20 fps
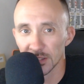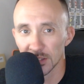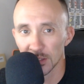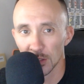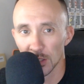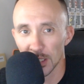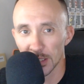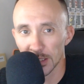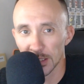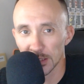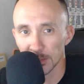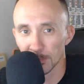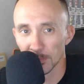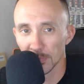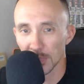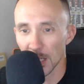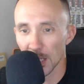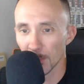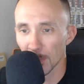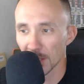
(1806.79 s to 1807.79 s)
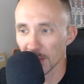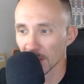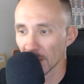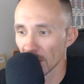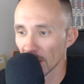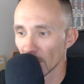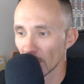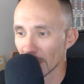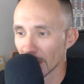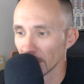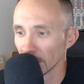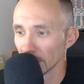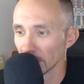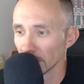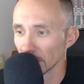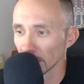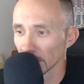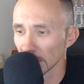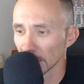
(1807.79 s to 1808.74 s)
so I guess Nightbot's not around